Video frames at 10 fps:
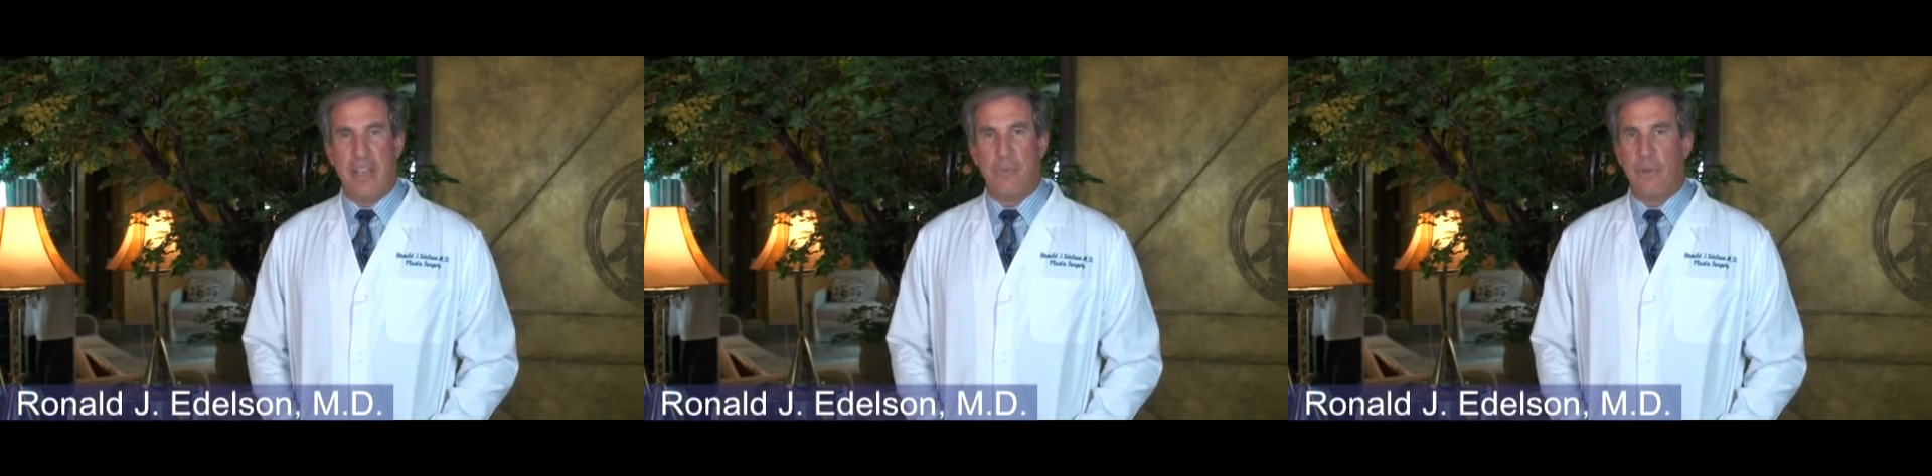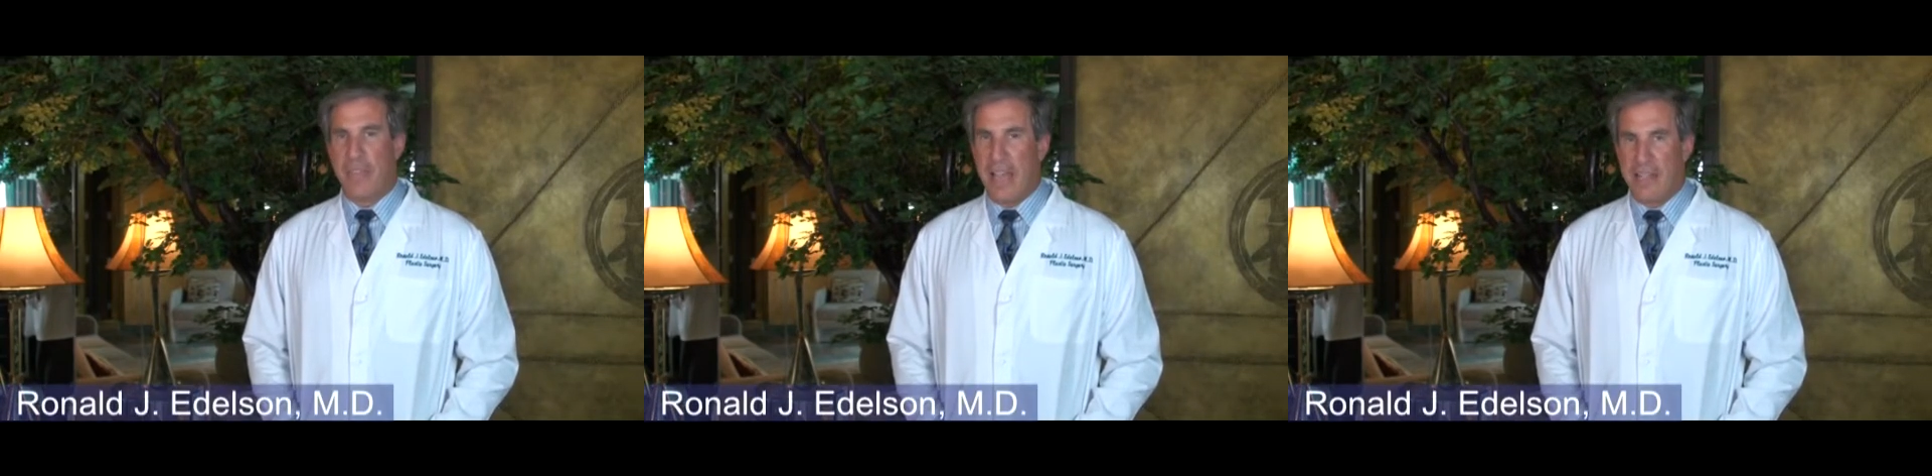And
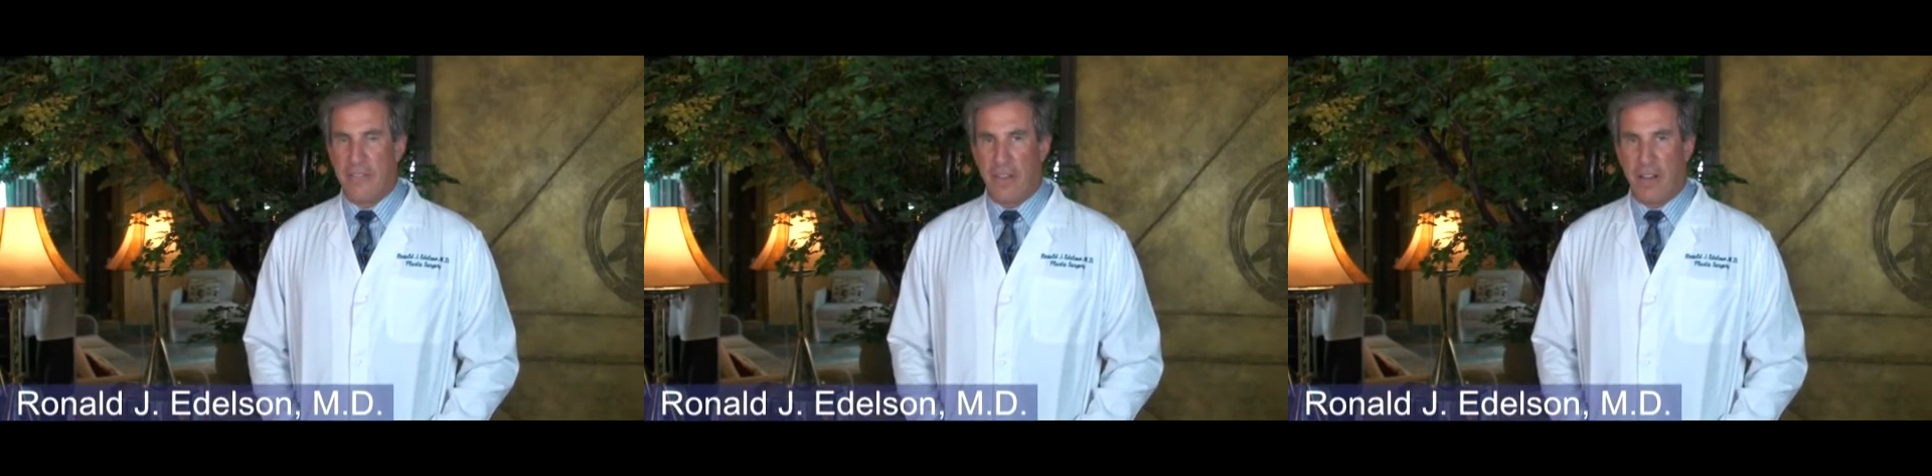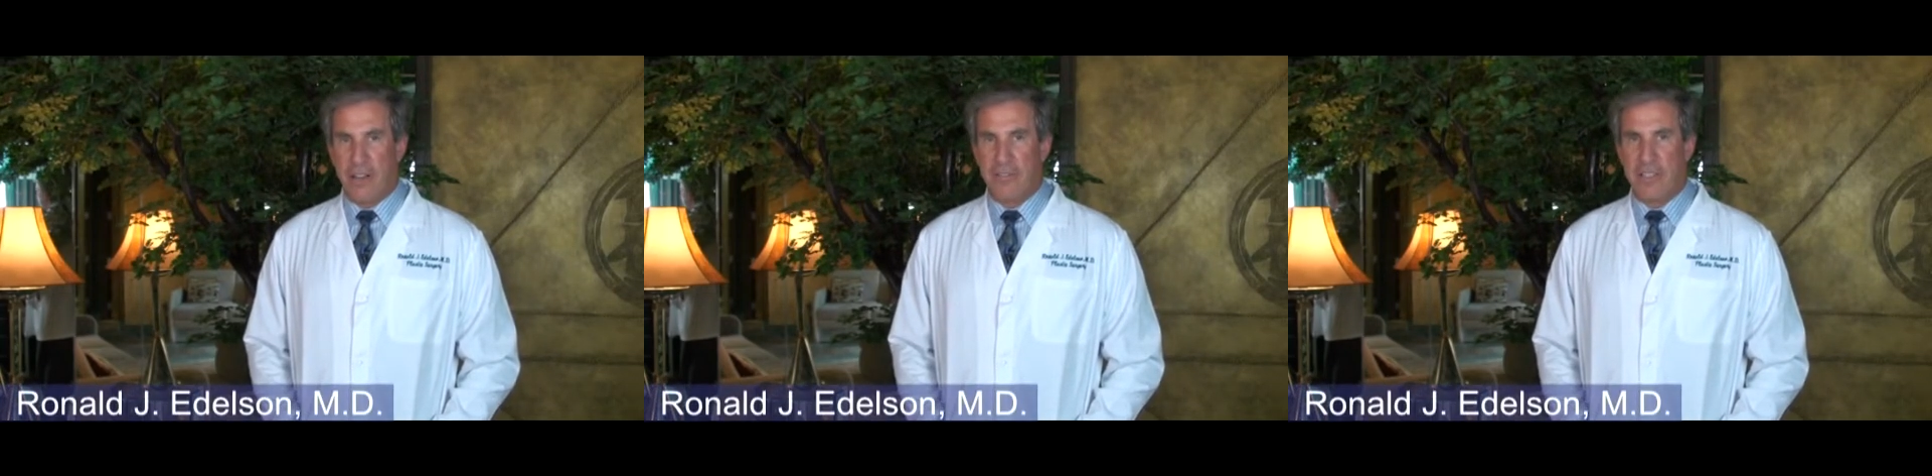what that
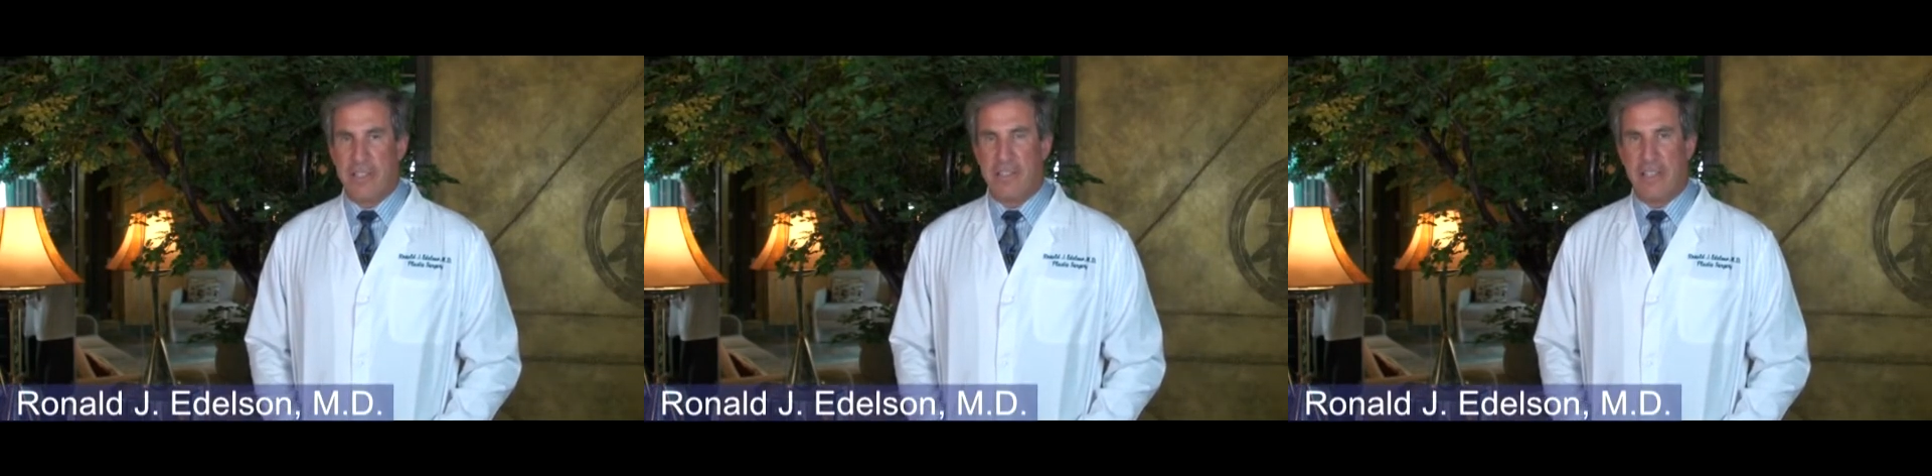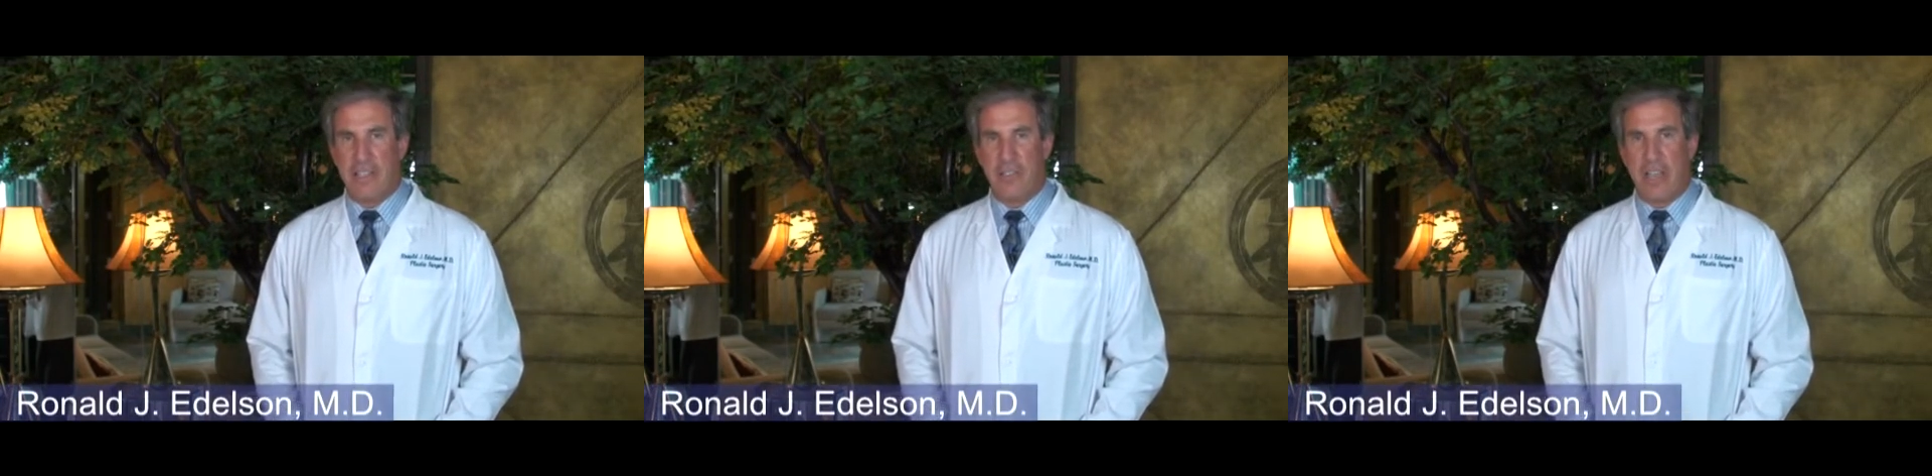involves is
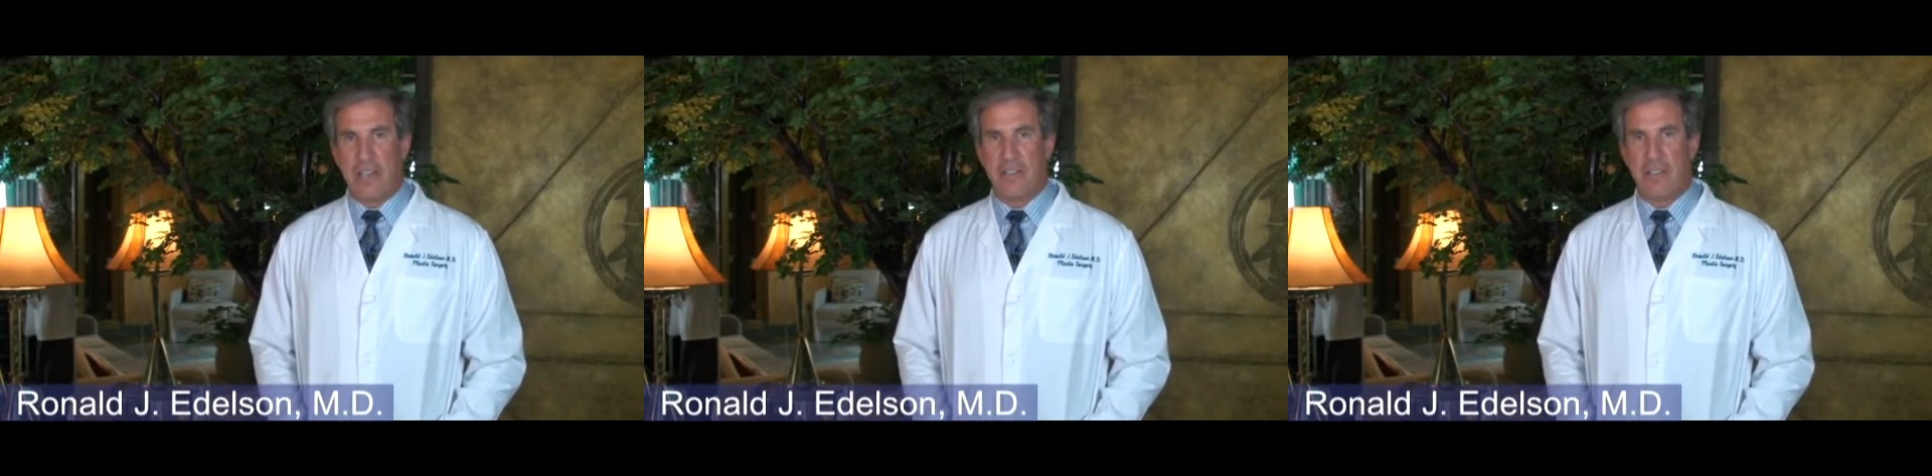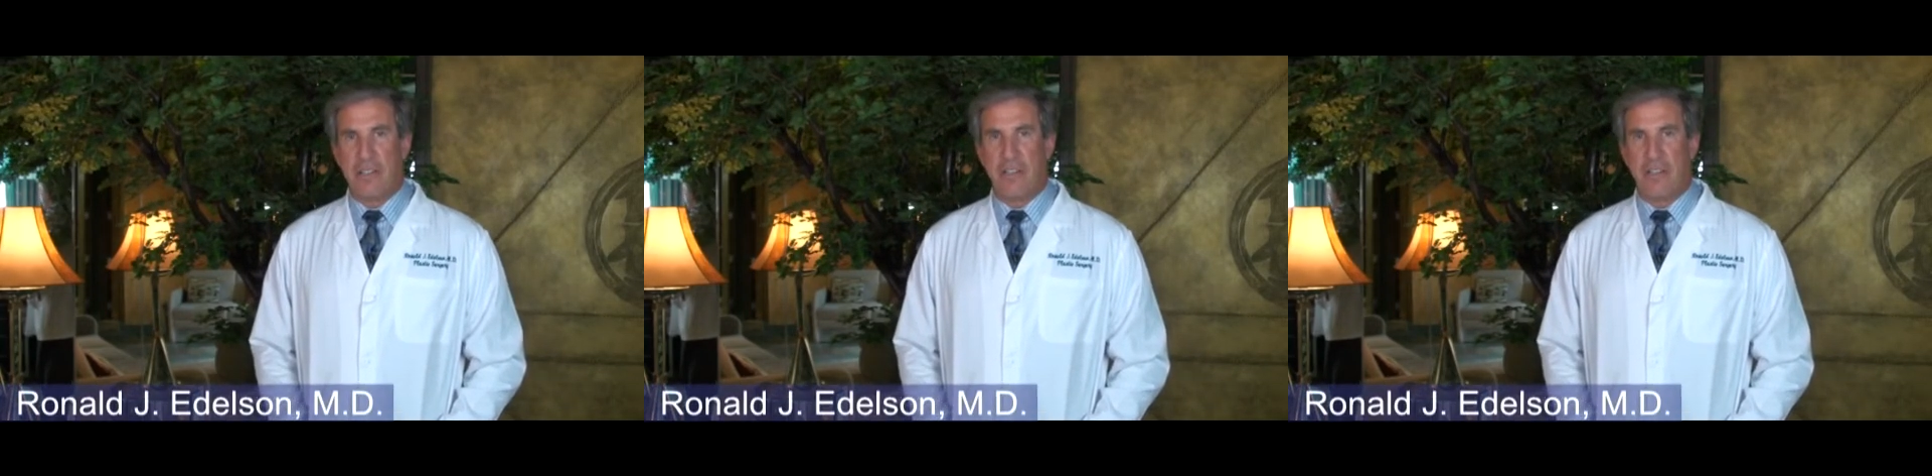the injection